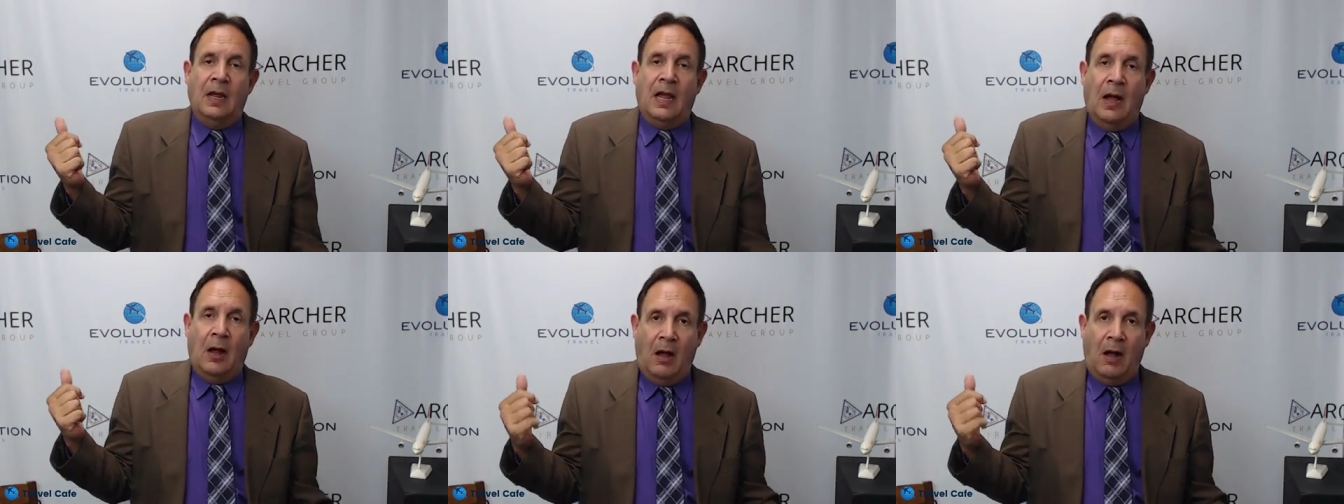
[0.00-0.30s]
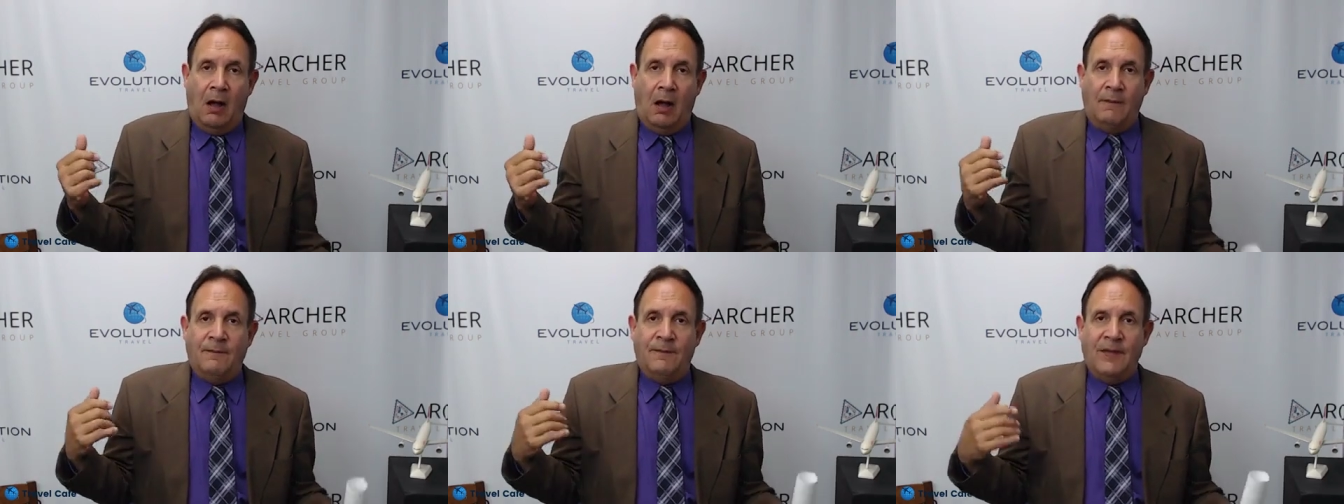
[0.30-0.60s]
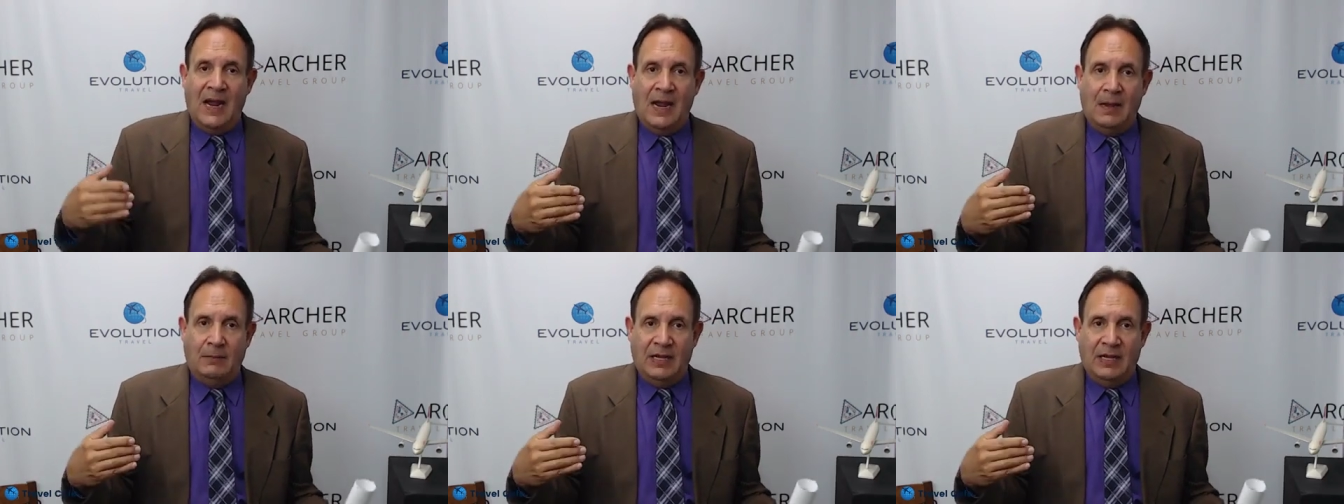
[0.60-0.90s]
All
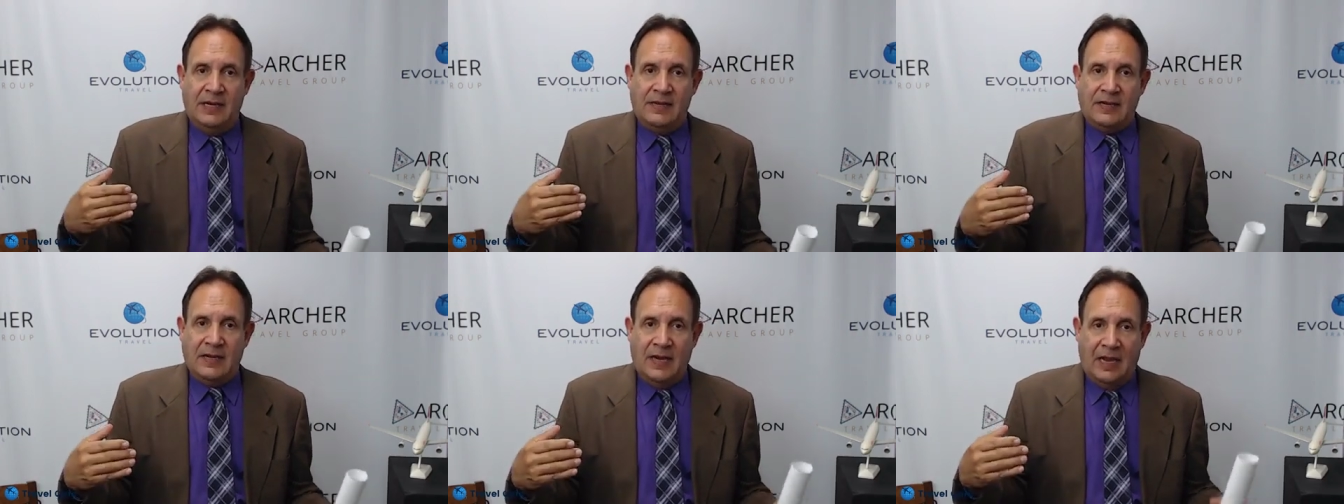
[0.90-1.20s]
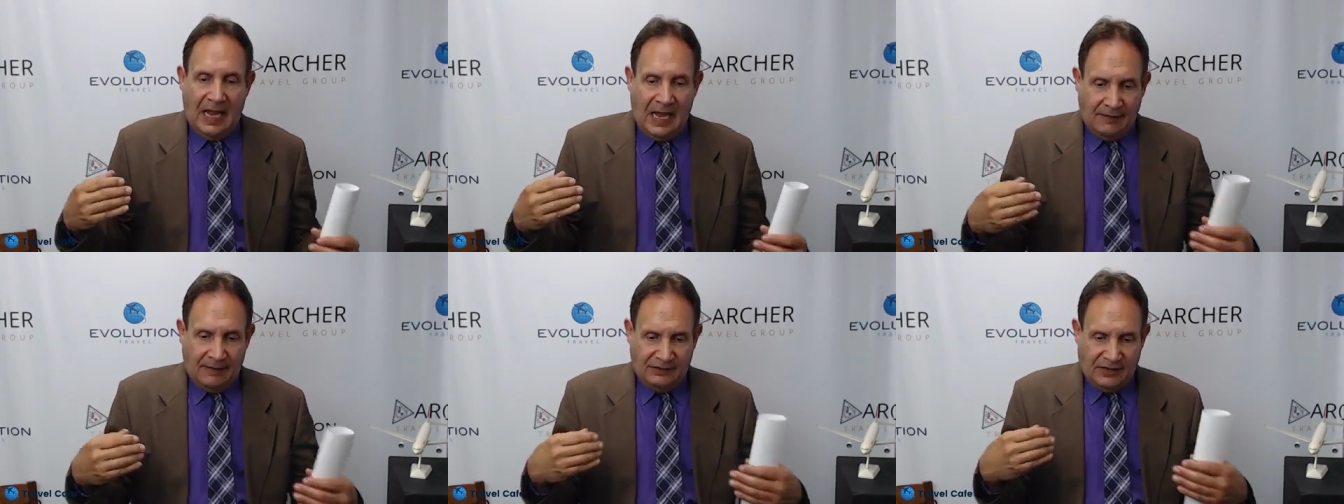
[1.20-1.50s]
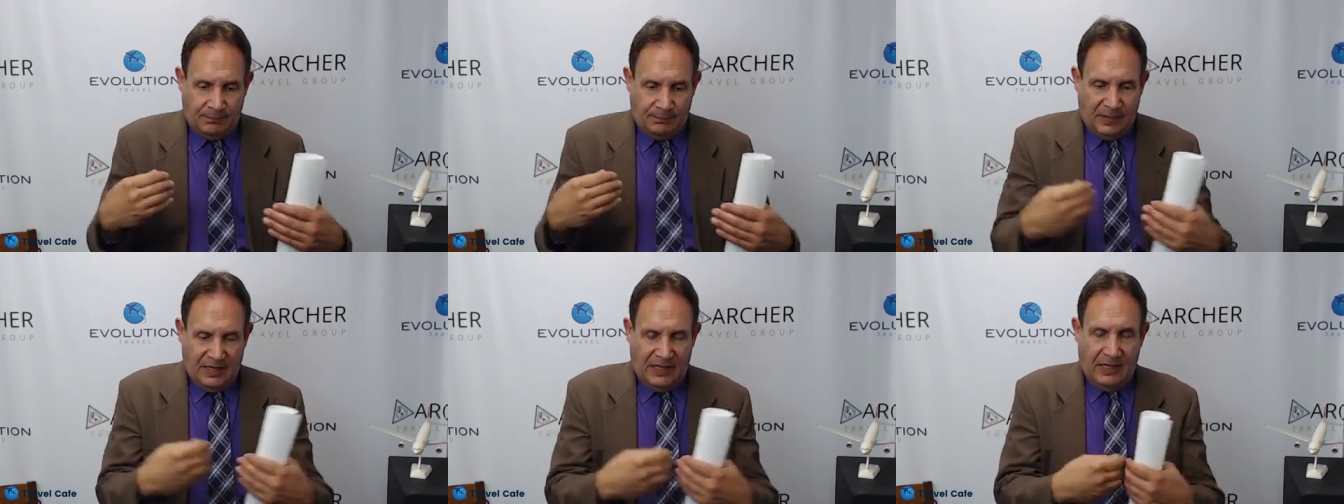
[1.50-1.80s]
families have to
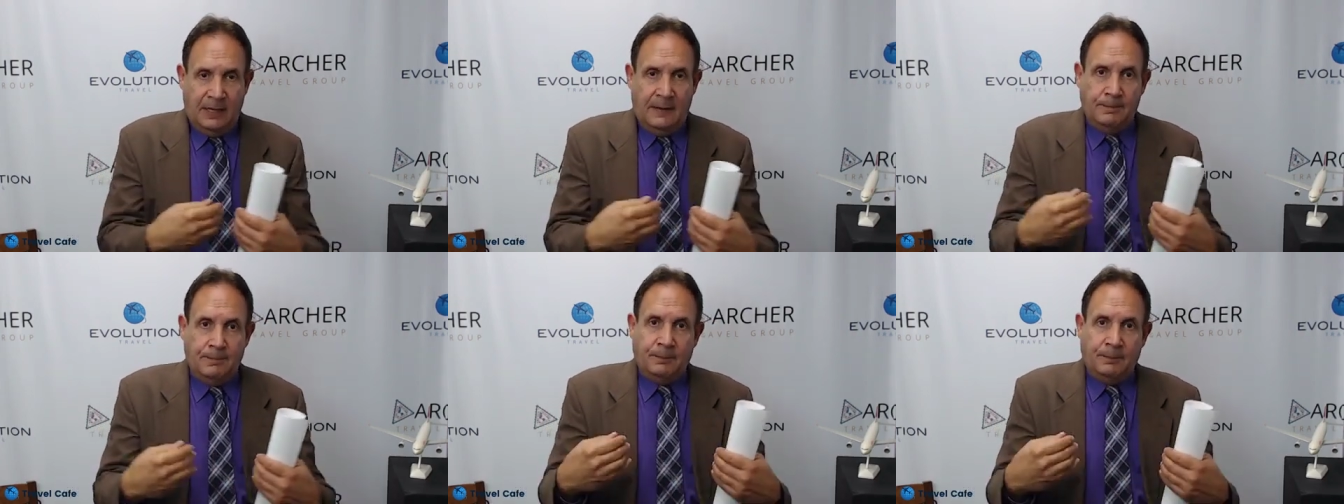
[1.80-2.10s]
be